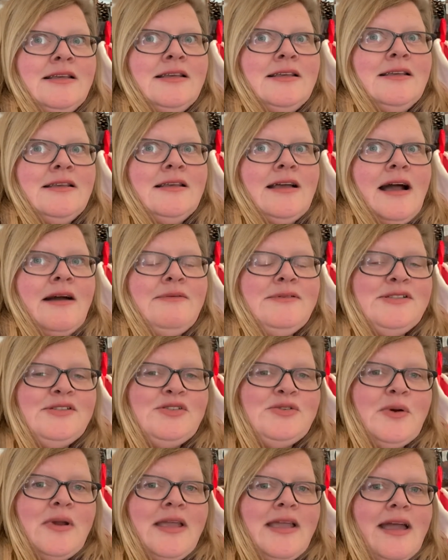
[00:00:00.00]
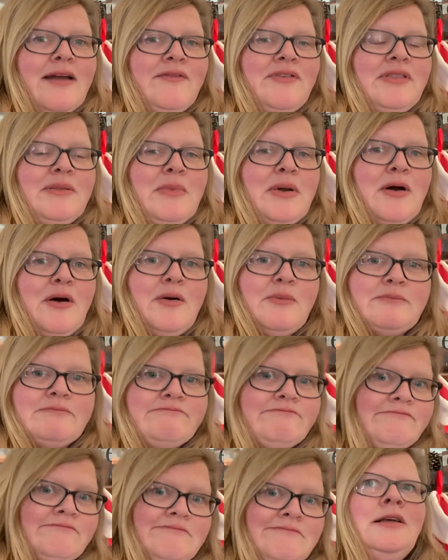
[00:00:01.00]
I was enjoying having them at home.
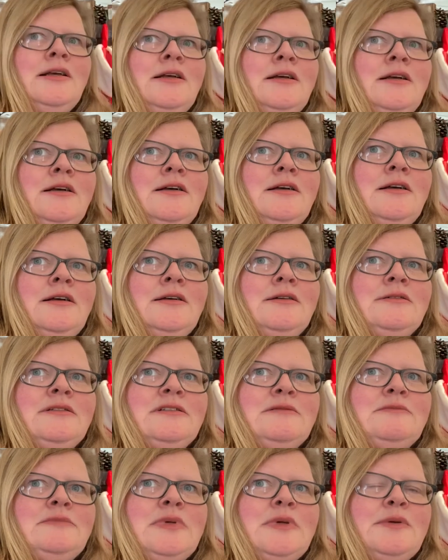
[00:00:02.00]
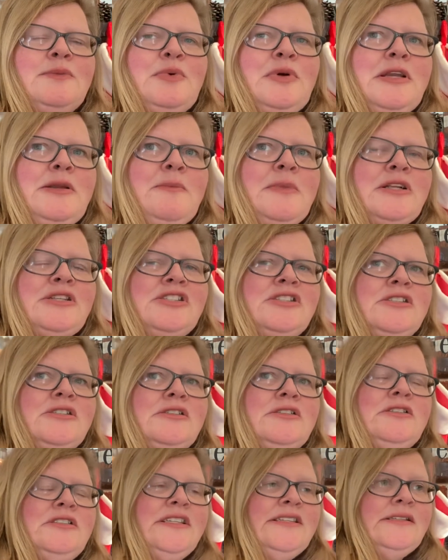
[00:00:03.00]
Pretty much
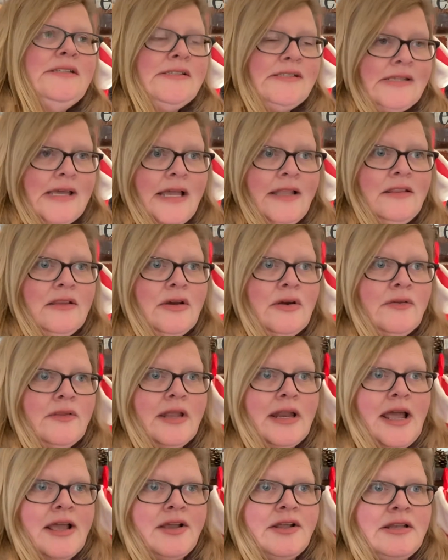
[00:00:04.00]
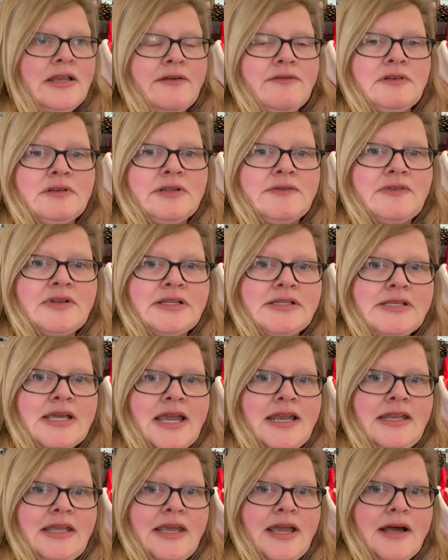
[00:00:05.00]
did decide, though, that I could never live in a
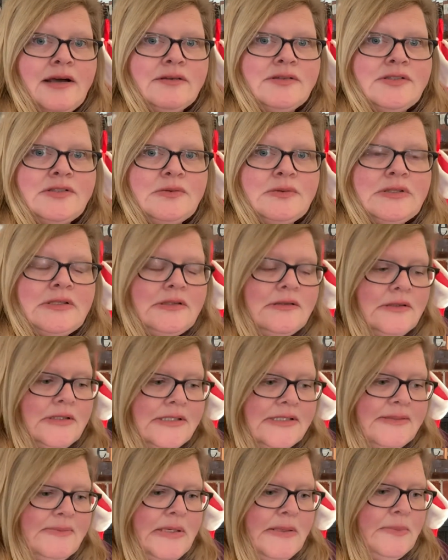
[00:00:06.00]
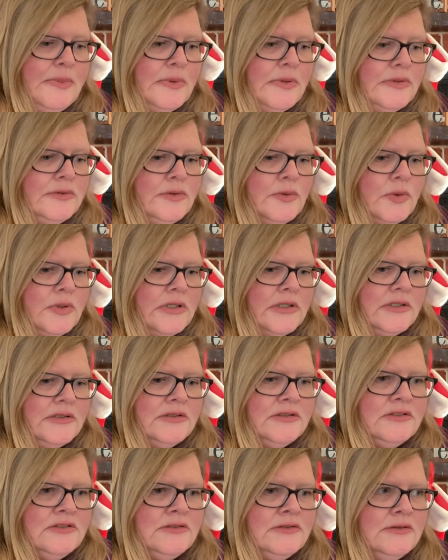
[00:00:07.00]
tiny house with these people, or
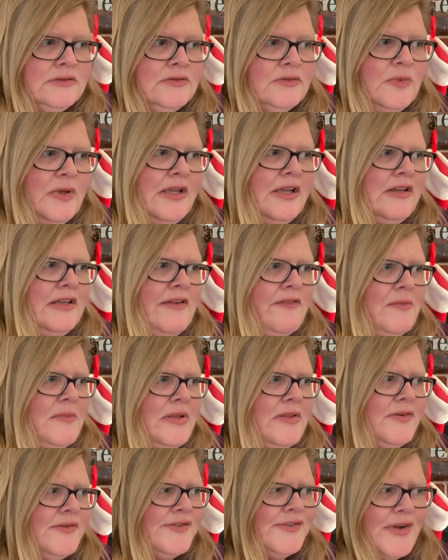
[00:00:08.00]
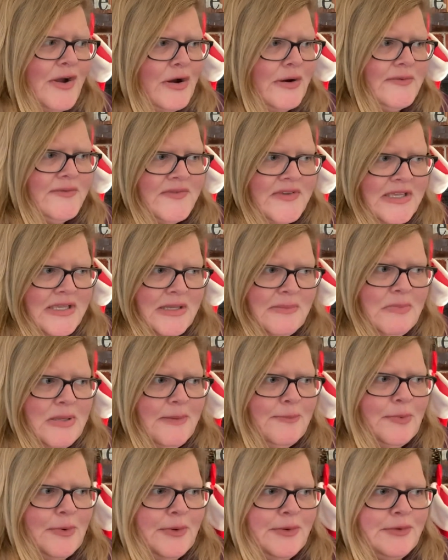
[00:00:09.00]
we could never be those RV
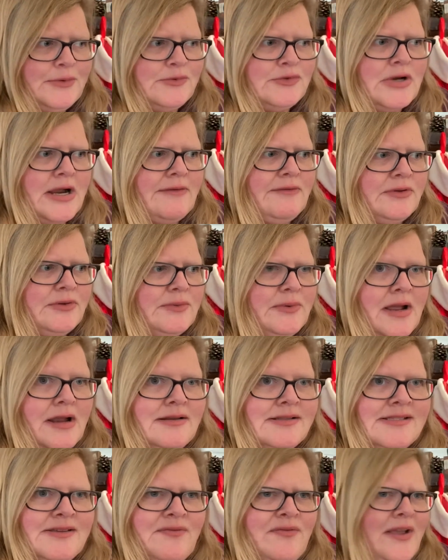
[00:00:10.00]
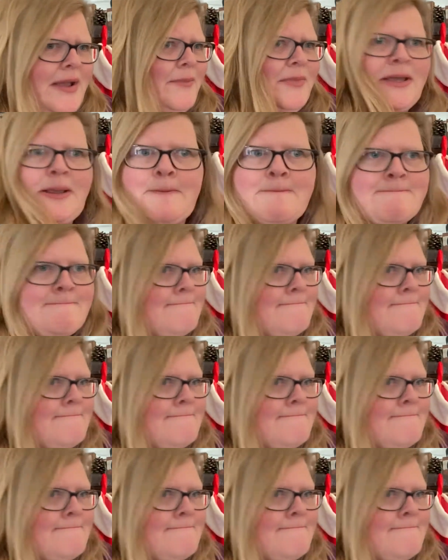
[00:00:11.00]
people who travel around as a family.